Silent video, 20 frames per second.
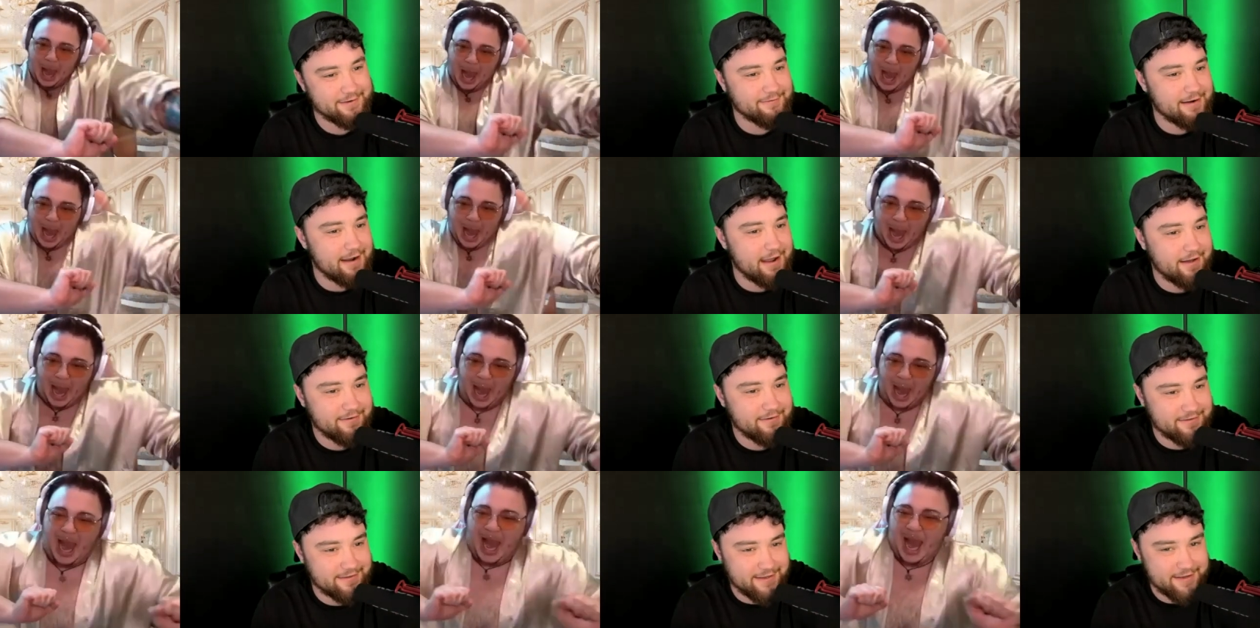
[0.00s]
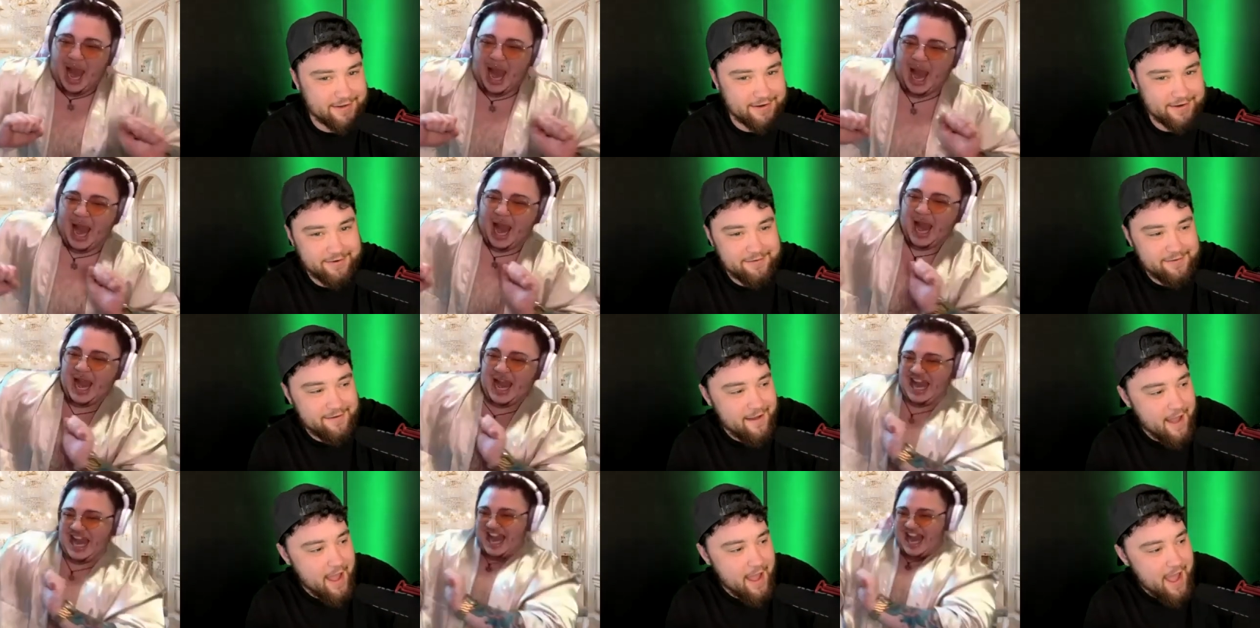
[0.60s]
Speaker 1: around here.
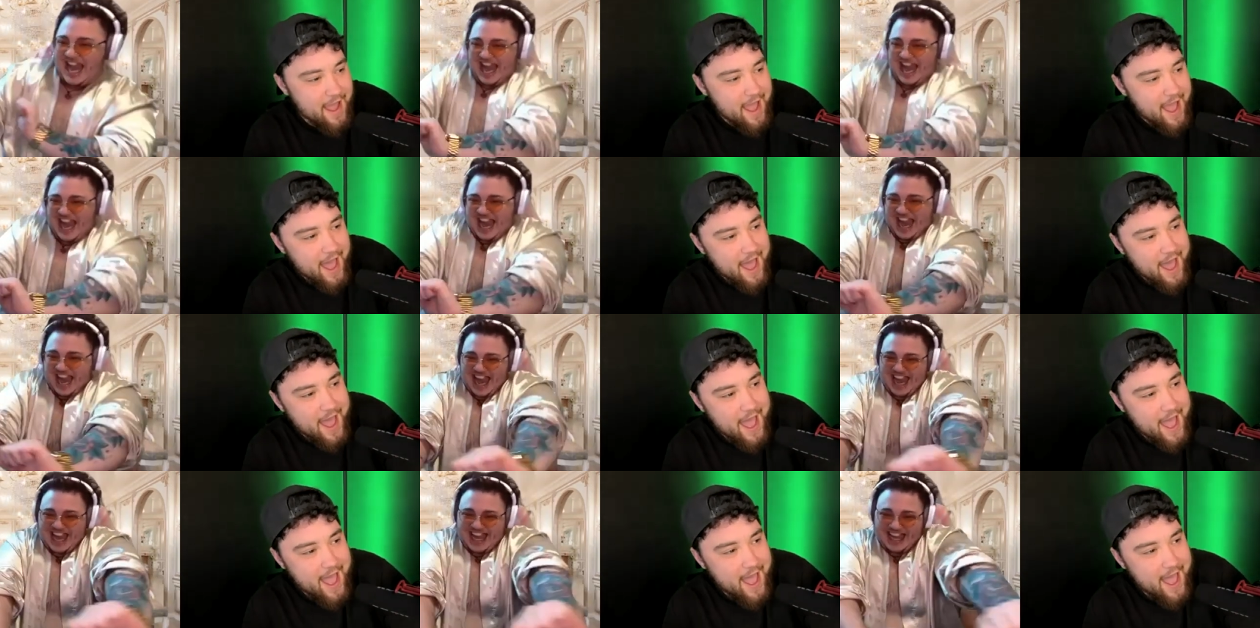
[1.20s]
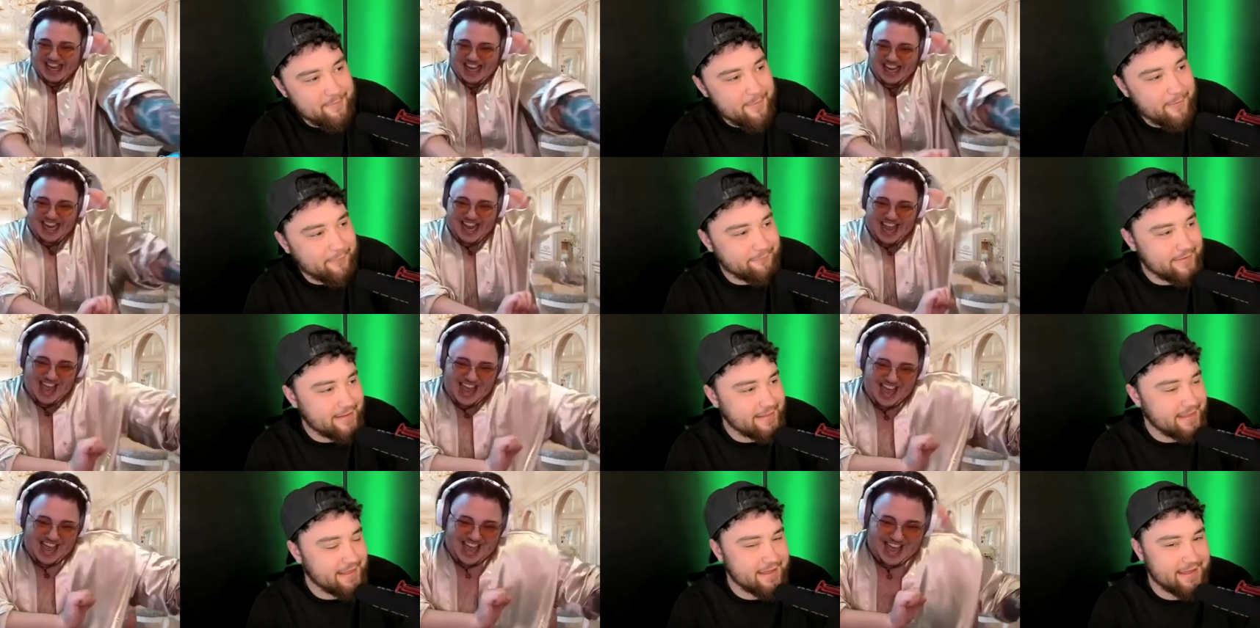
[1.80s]
Um
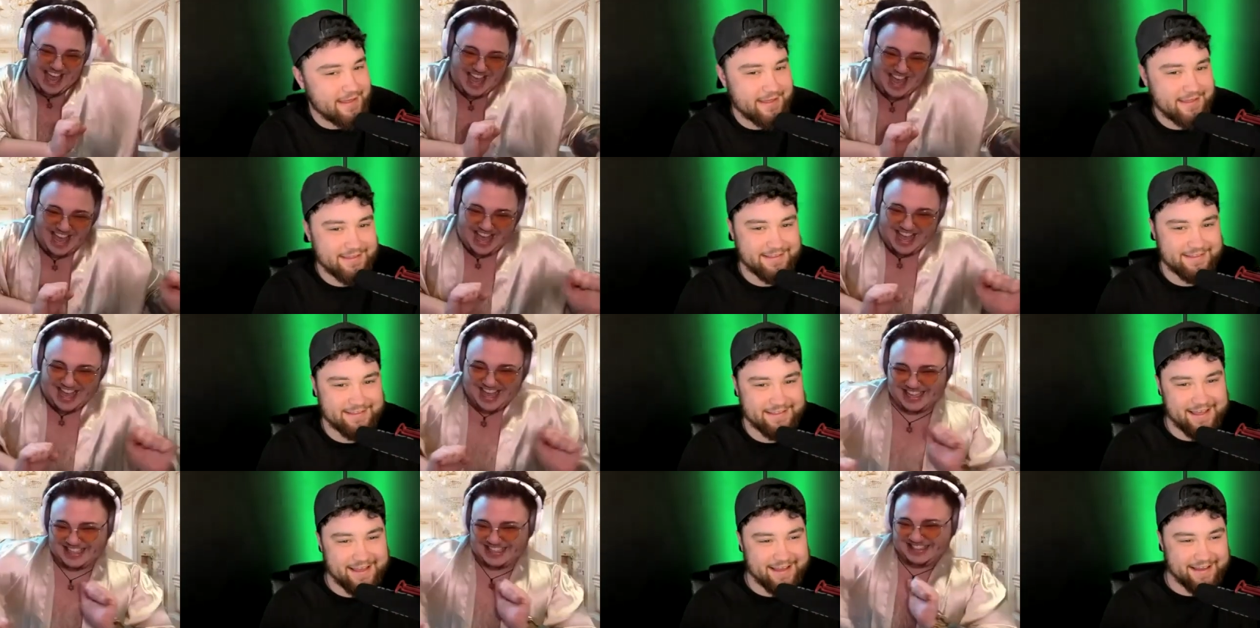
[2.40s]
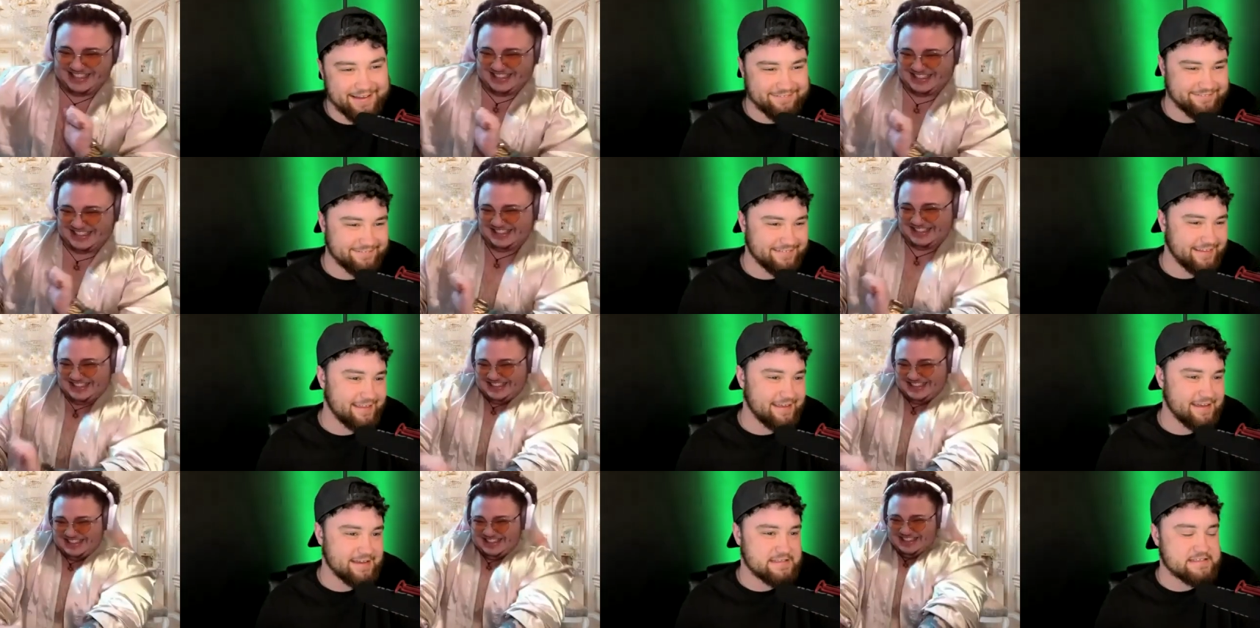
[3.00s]
yeah. I'm
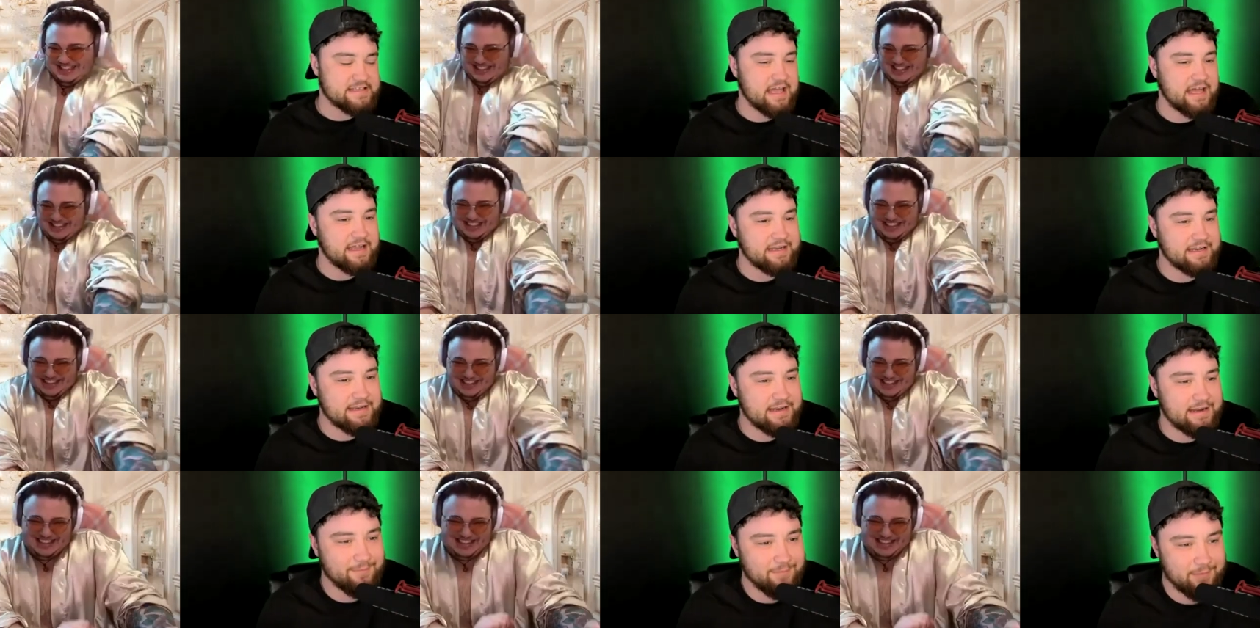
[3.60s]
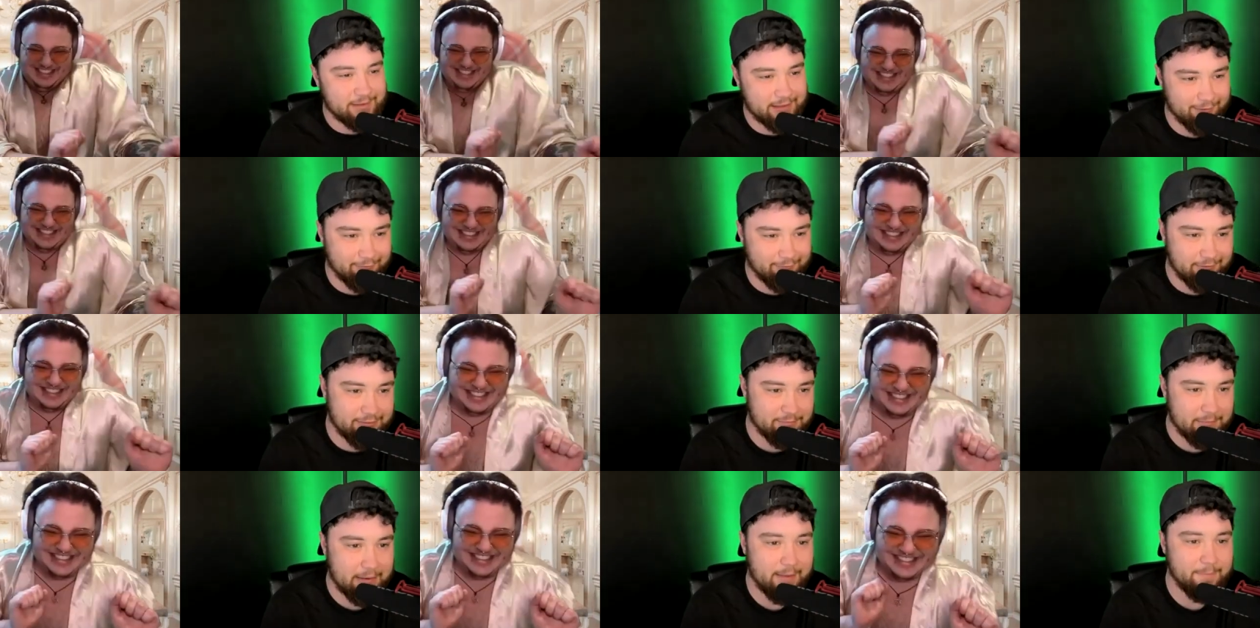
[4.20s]
really excited and I'm here
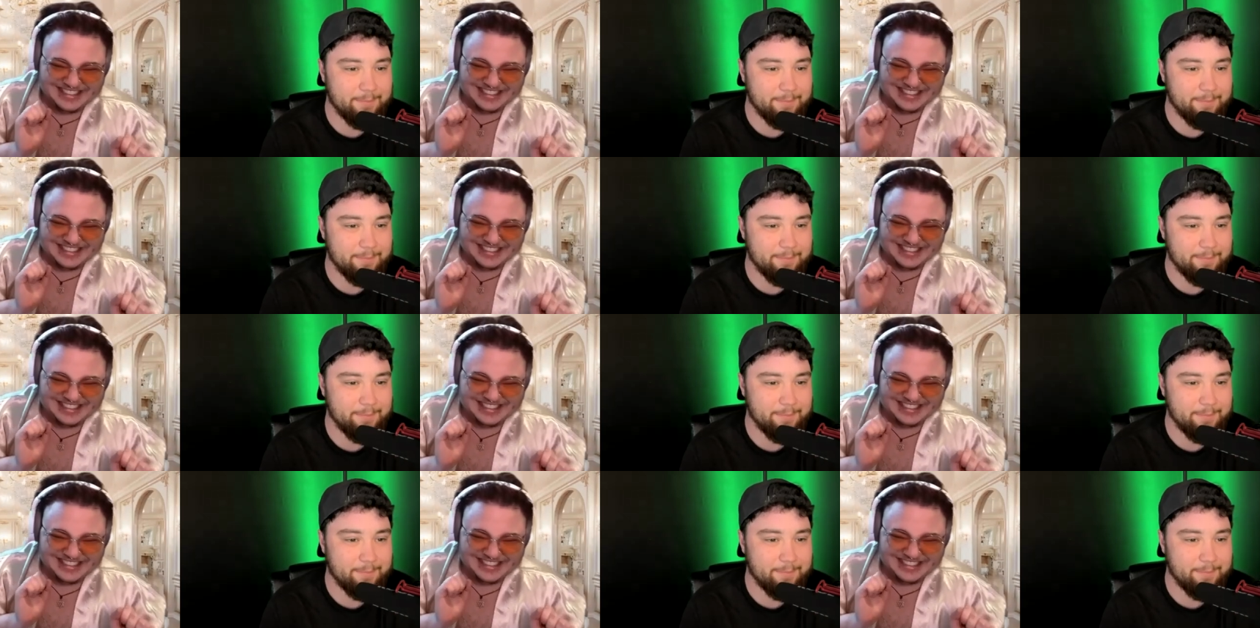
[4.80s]
with my